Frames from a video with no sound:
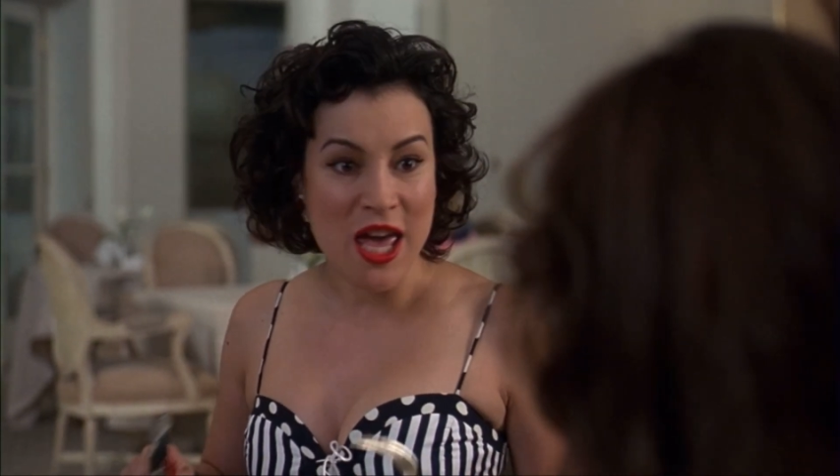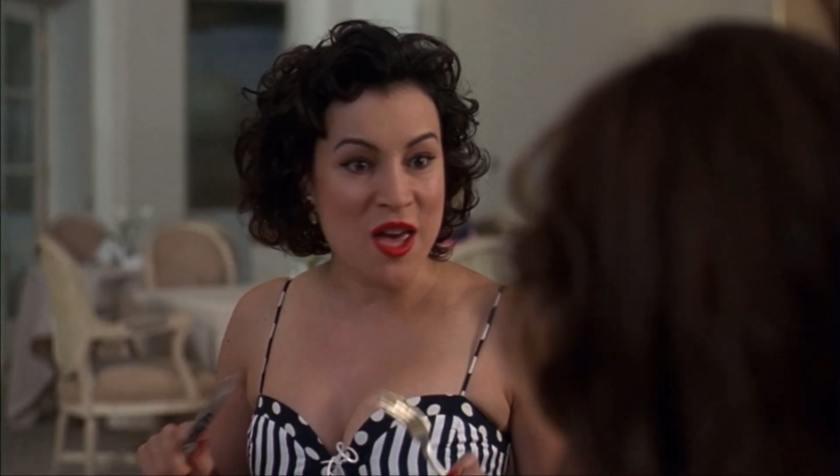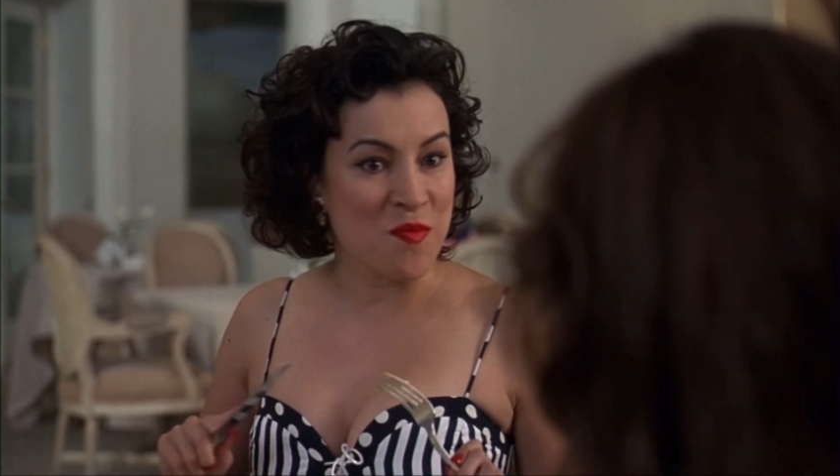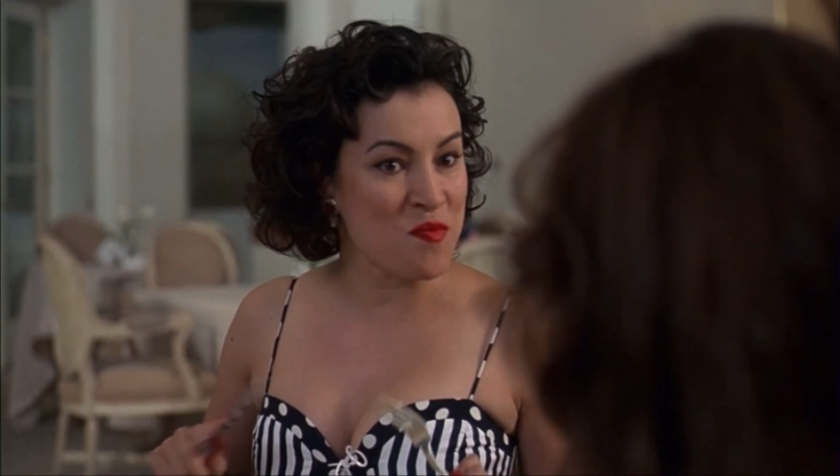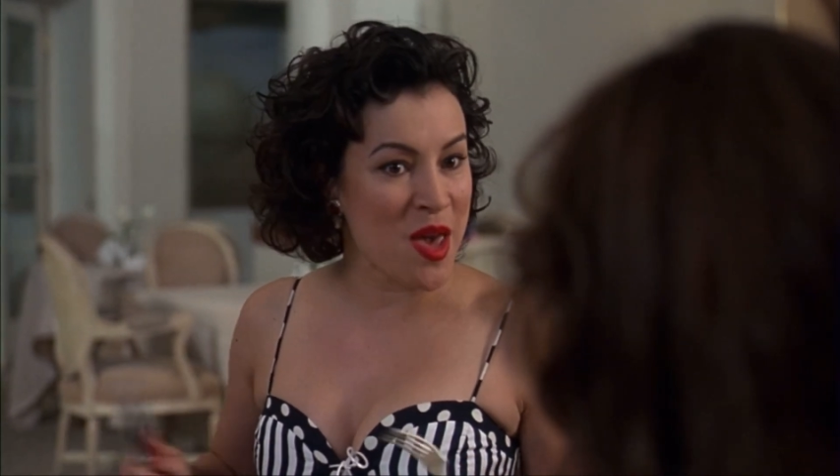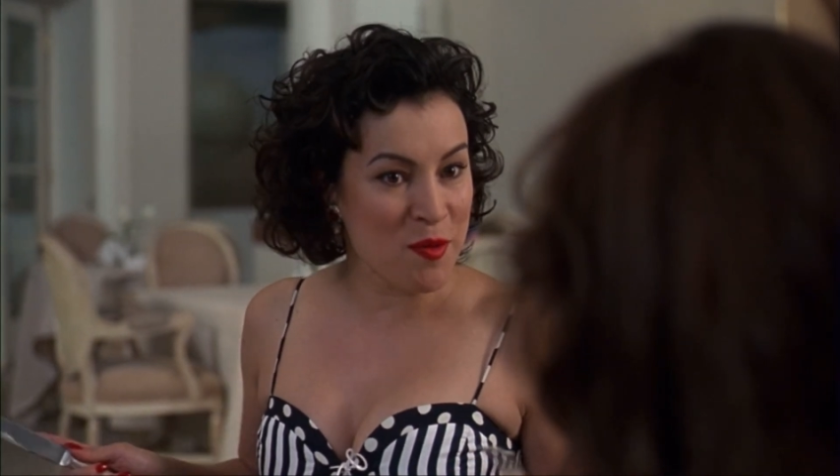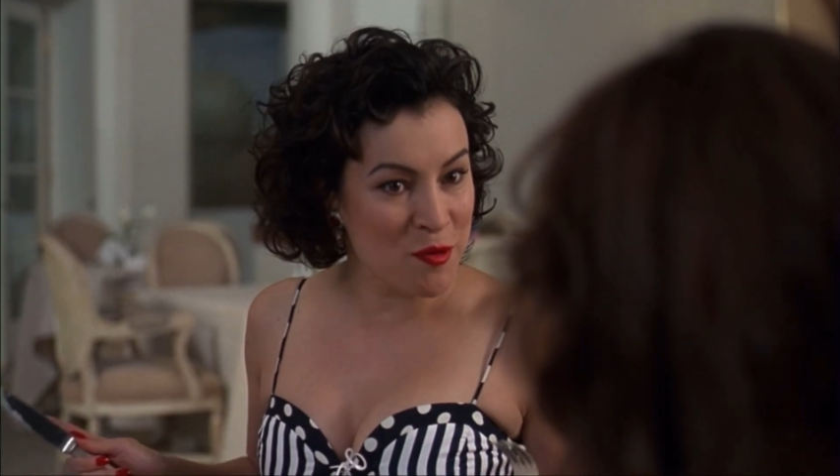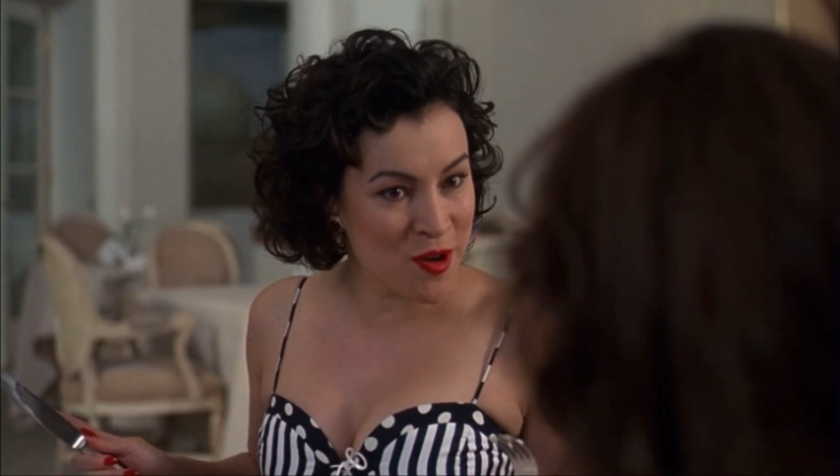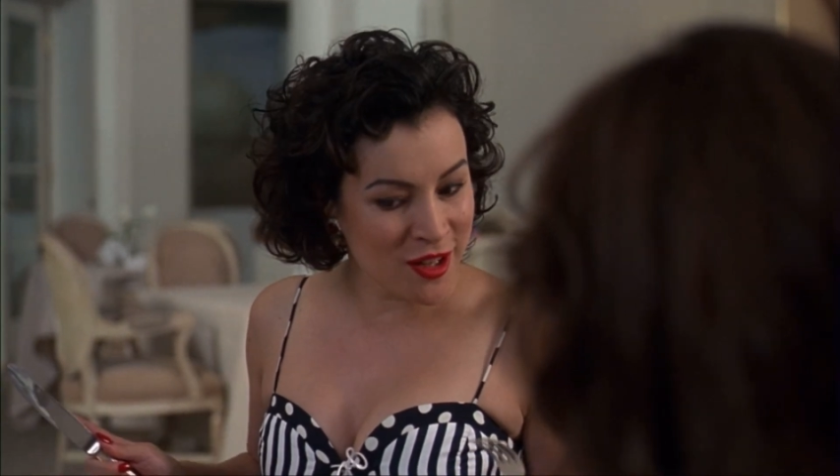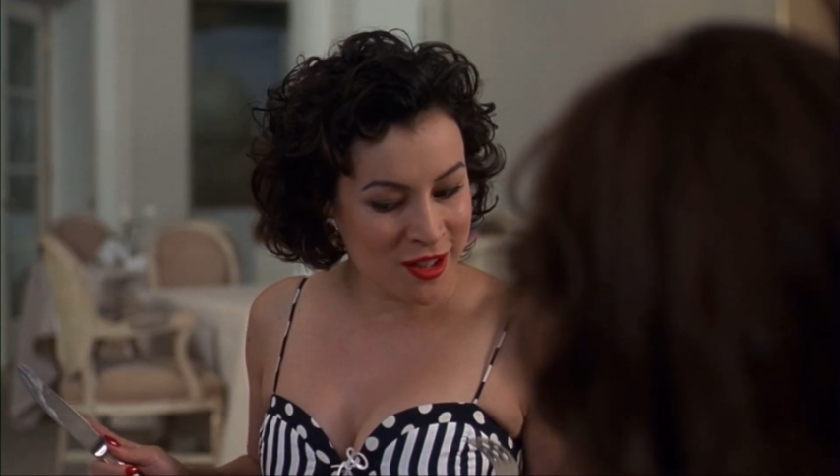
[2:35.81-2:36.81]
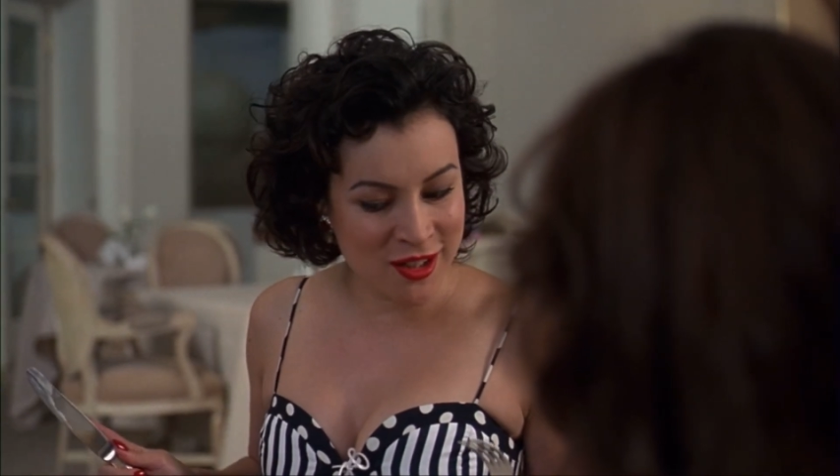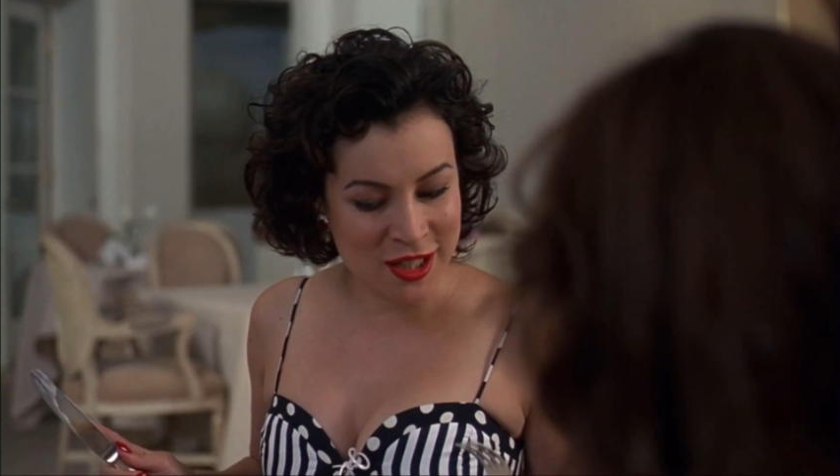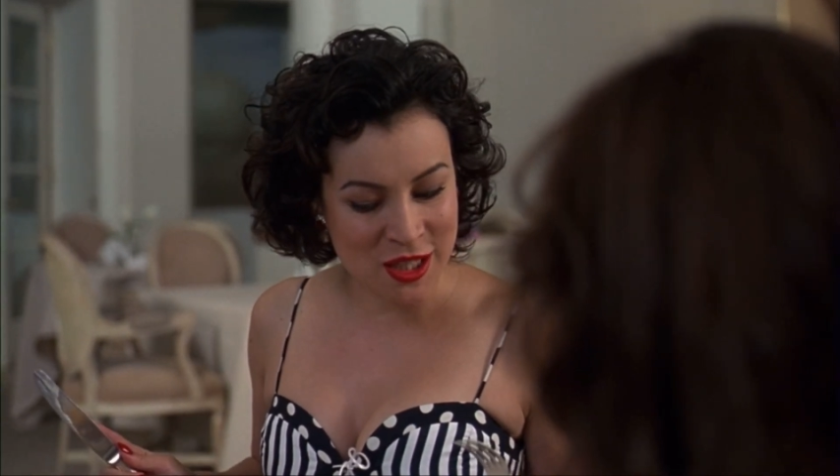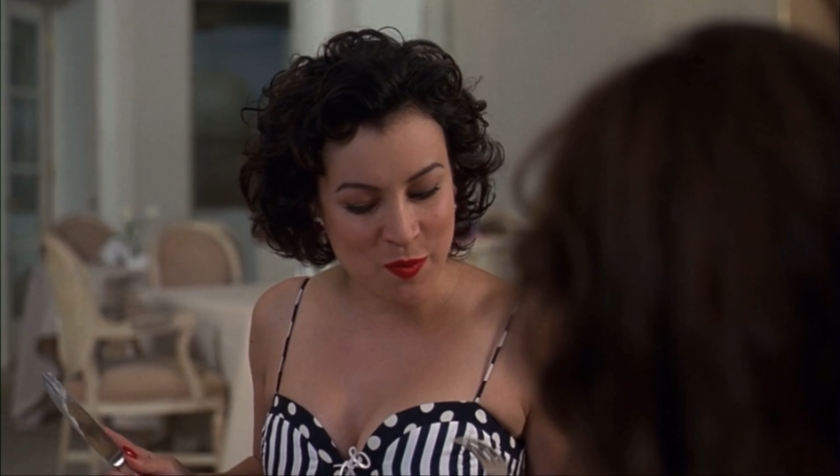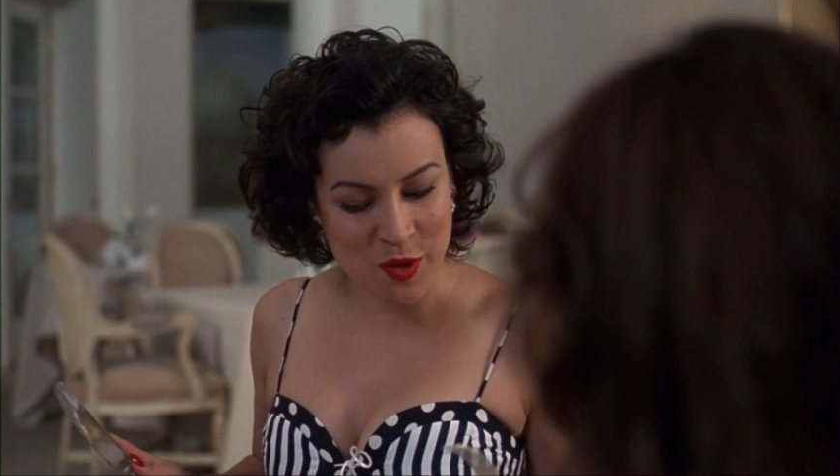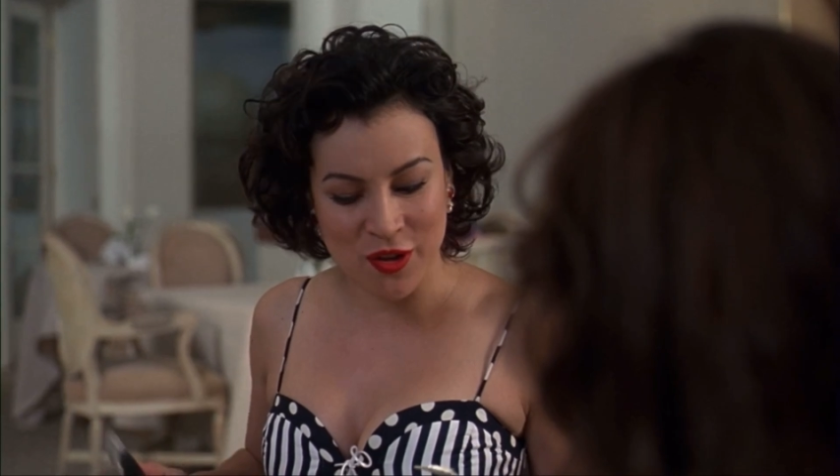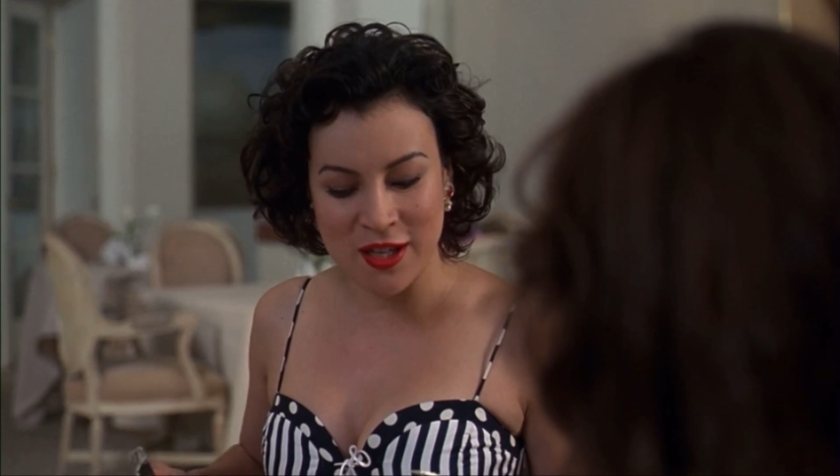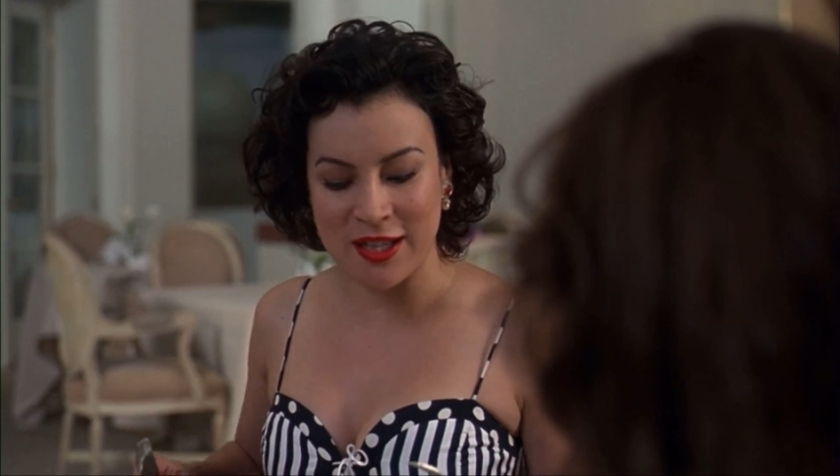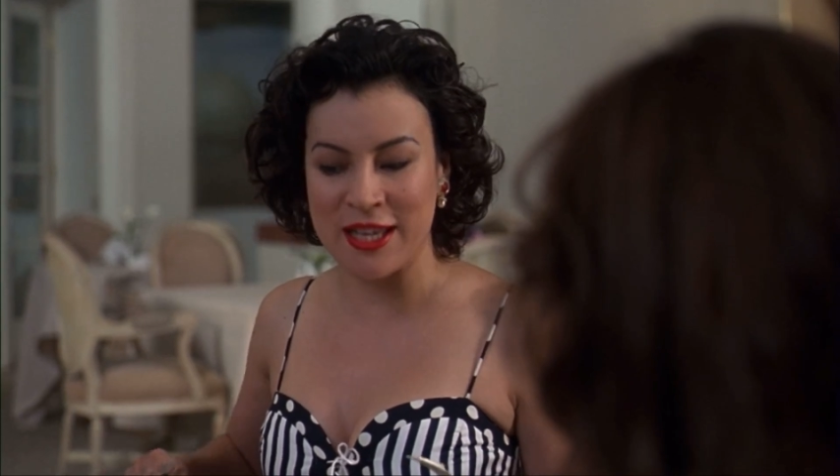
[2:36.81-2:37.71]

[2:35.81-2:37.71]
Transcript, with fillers: It may be written in disappearing